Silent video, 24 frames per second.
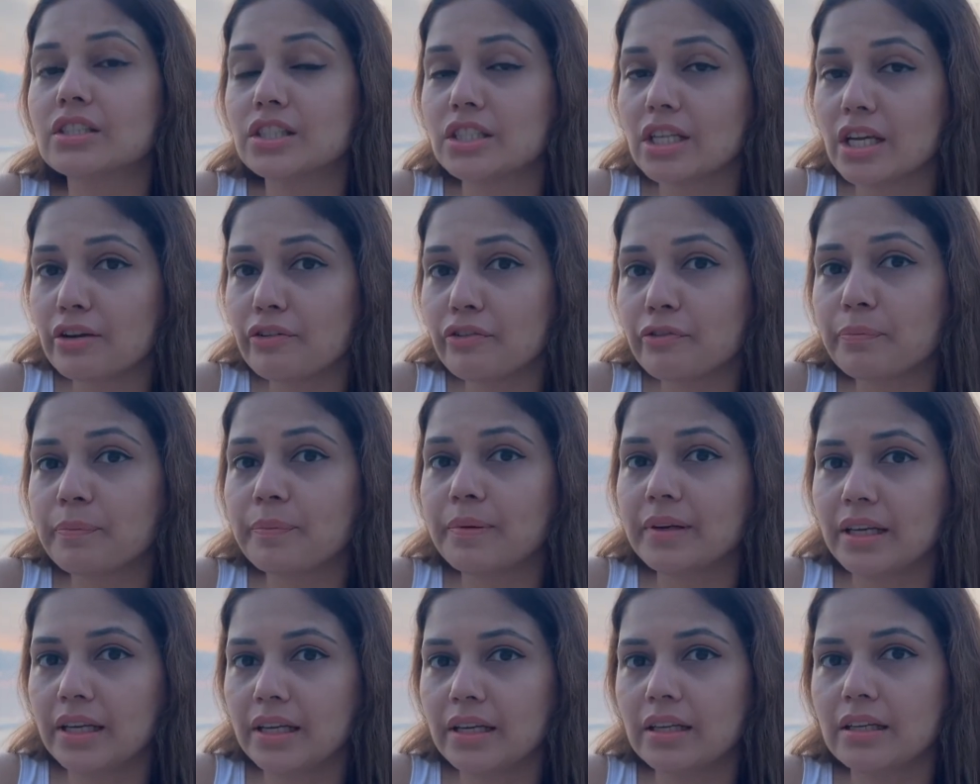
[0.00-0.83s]
TEF
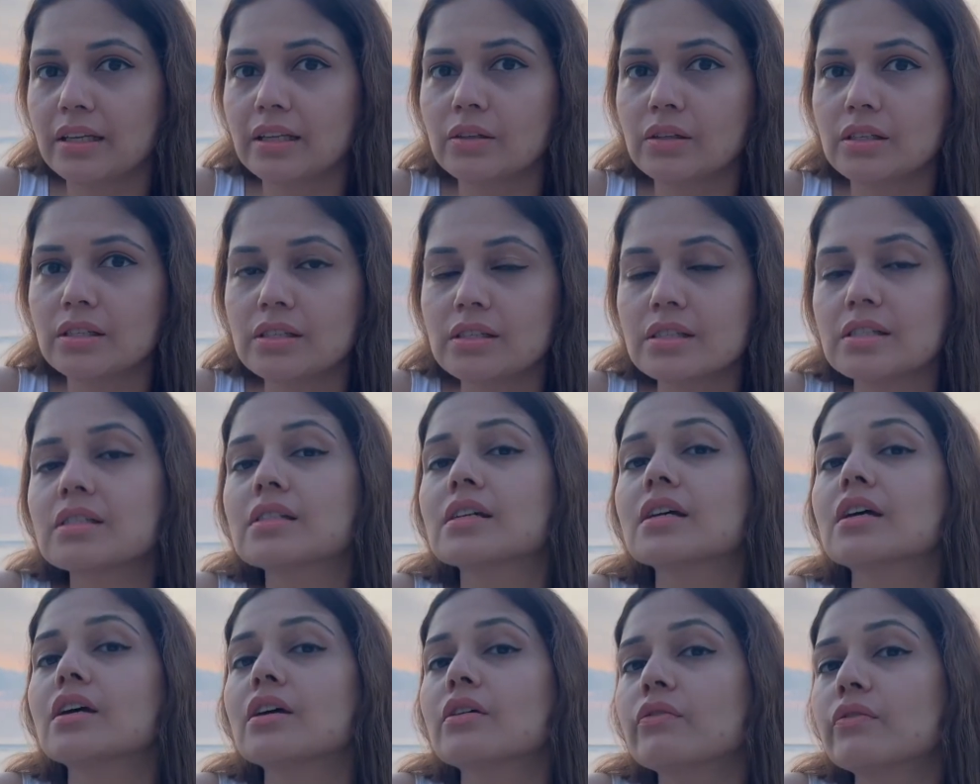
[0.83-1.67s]
playlist,
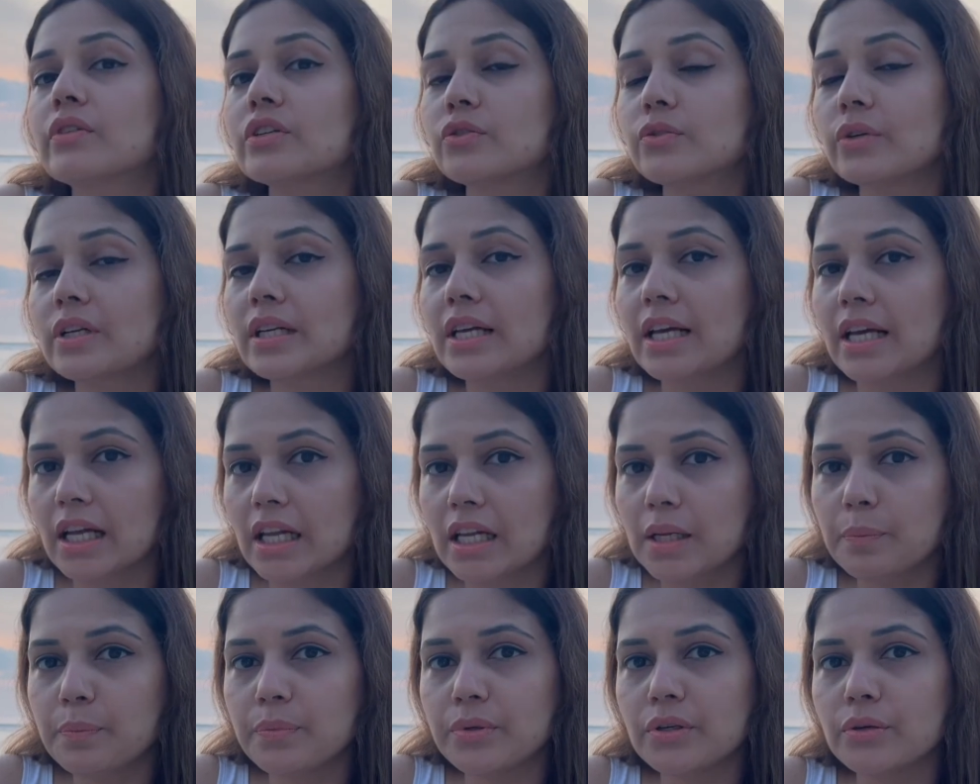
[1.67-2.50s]
which will
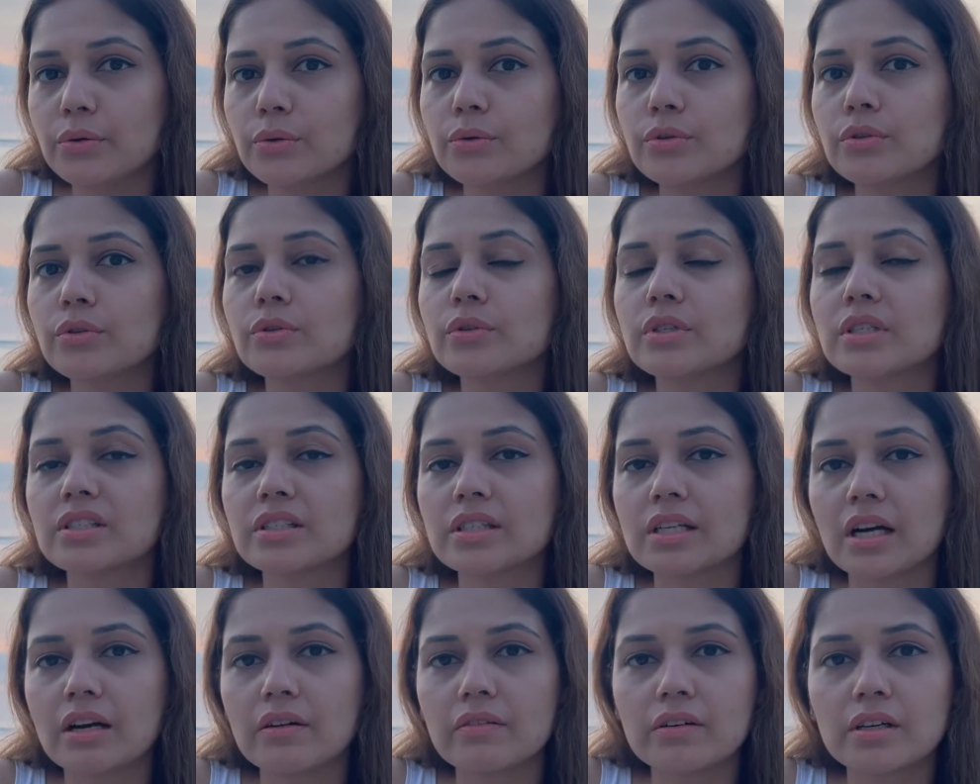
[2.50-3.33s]
help you to
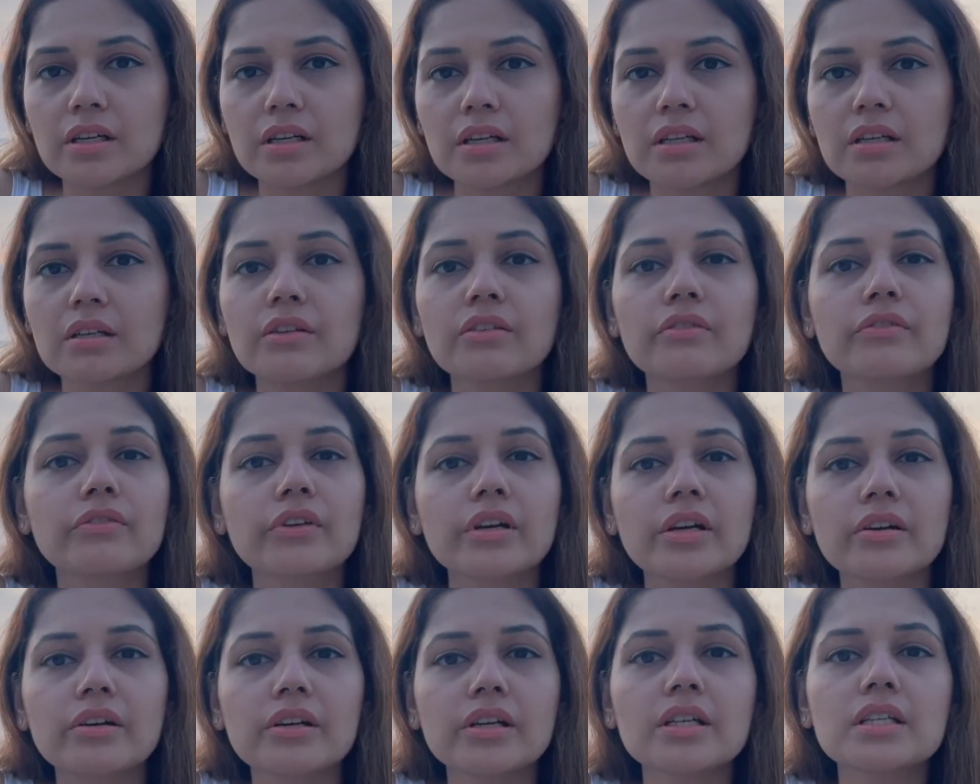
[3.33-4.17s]
discover
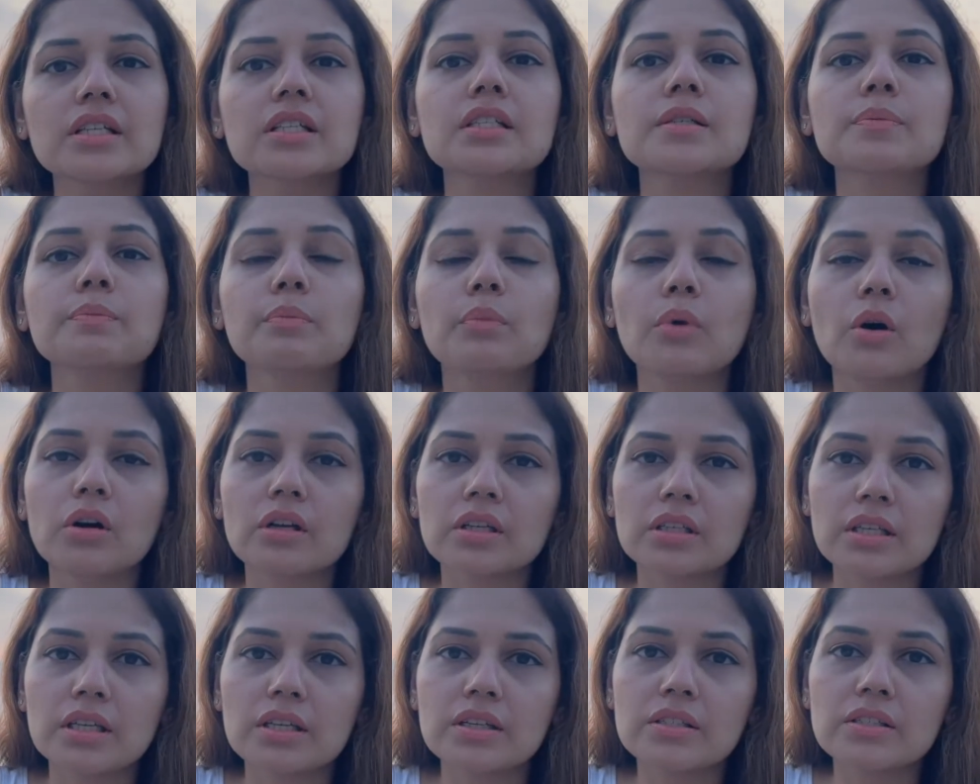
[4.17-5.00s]
various mock
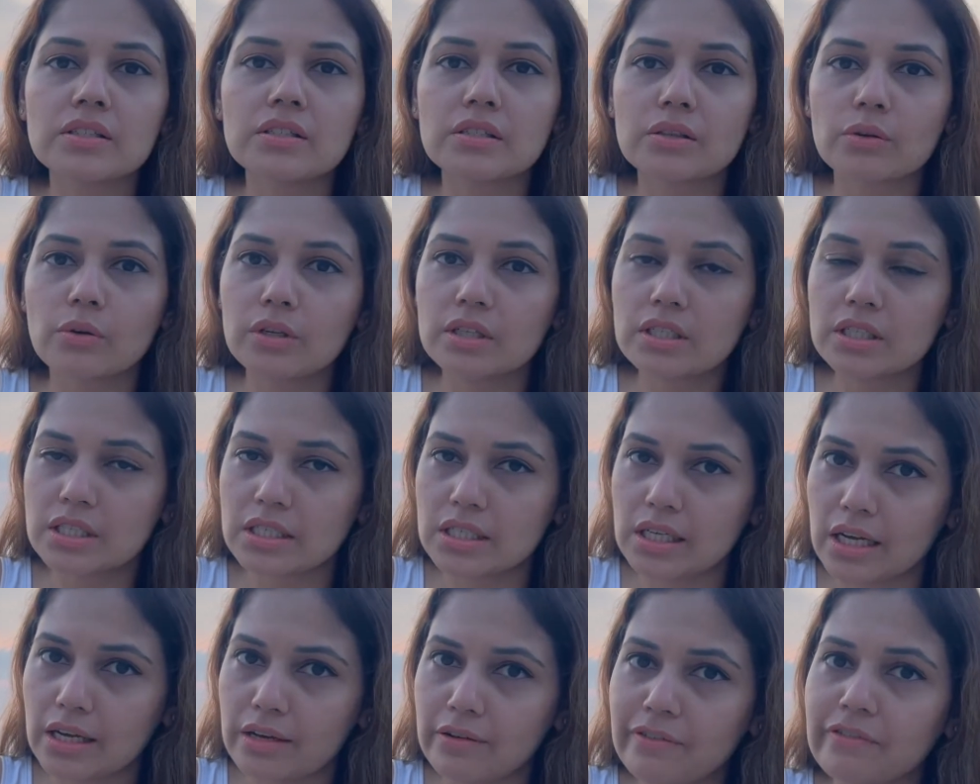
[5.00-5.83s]
tests on
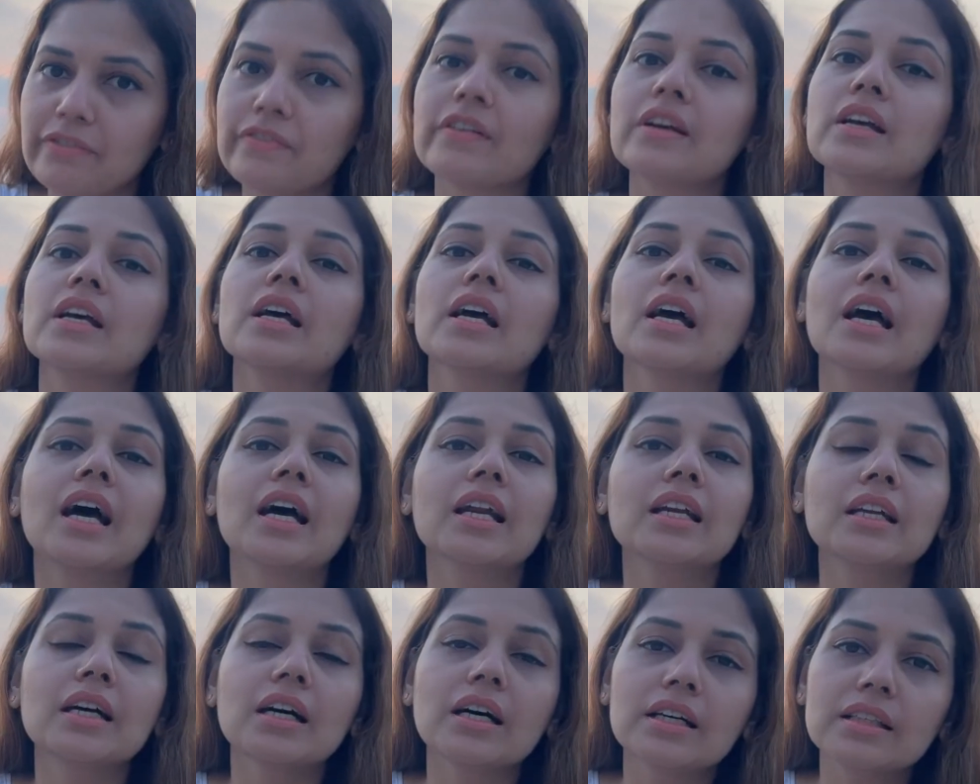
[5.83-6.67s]
TEF
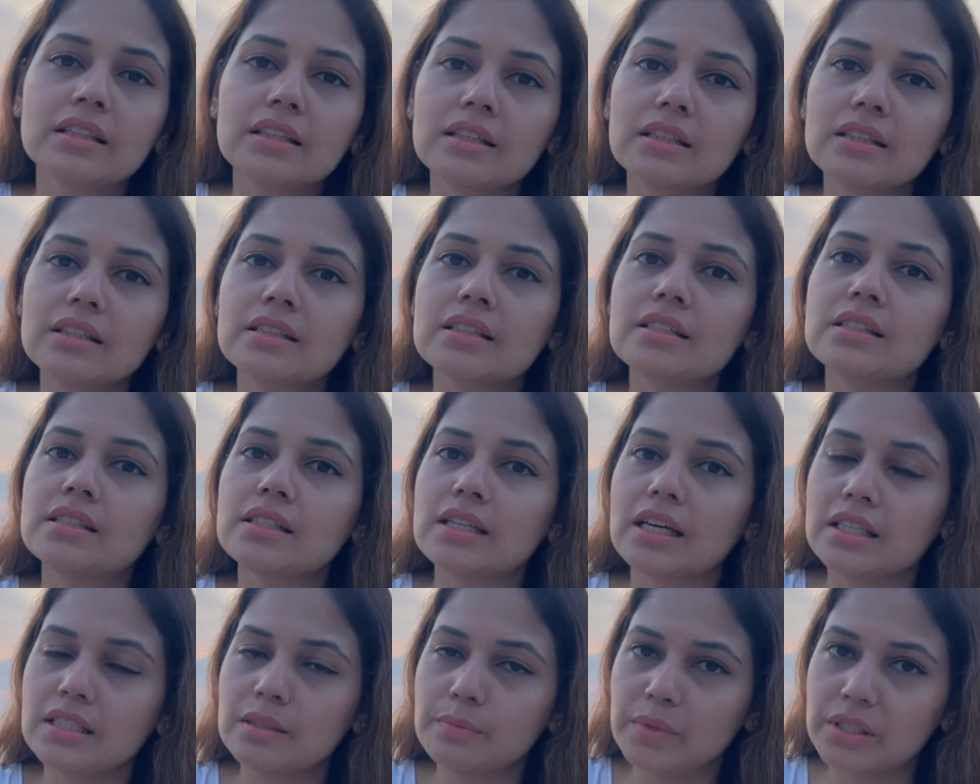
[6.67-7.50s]
and other
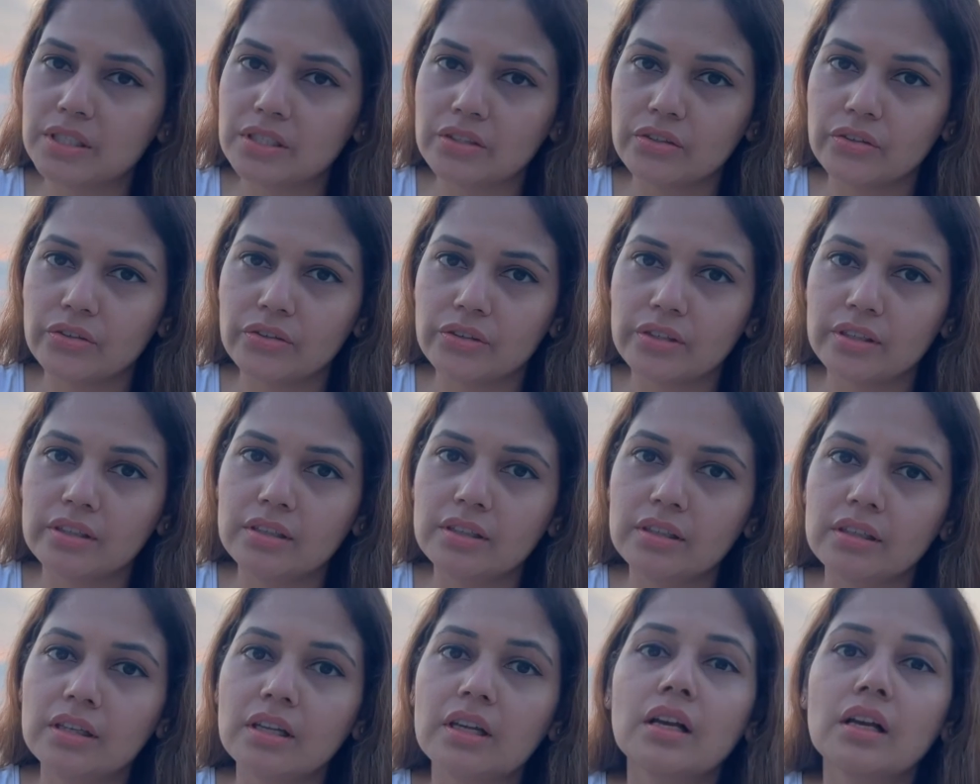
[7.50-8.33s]
study
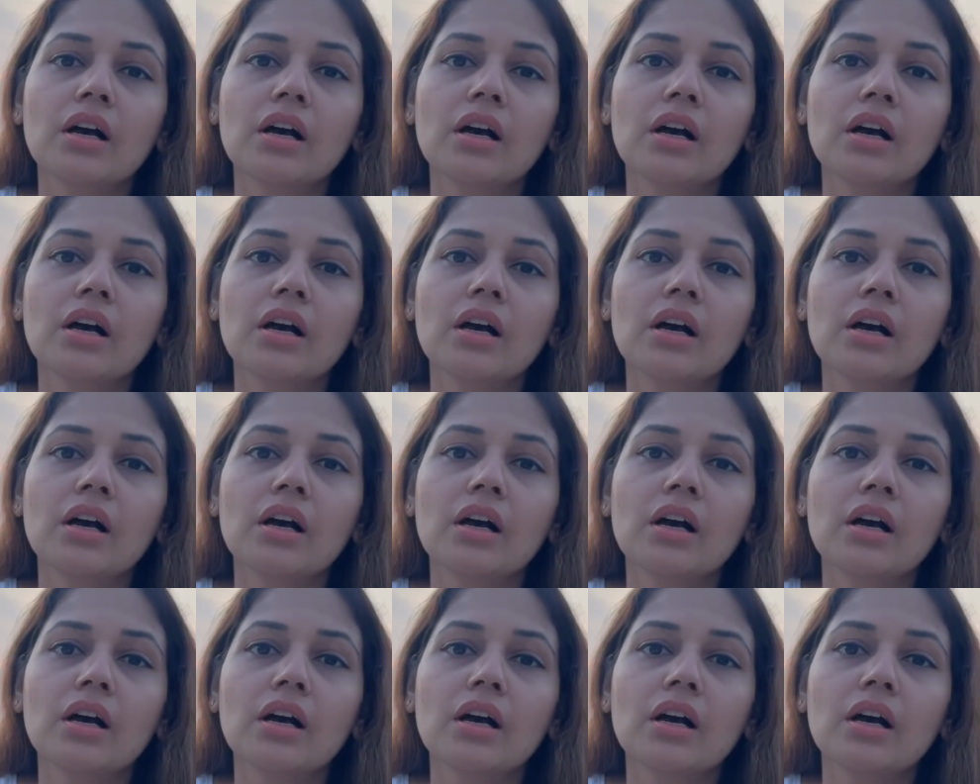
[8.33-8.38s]
material.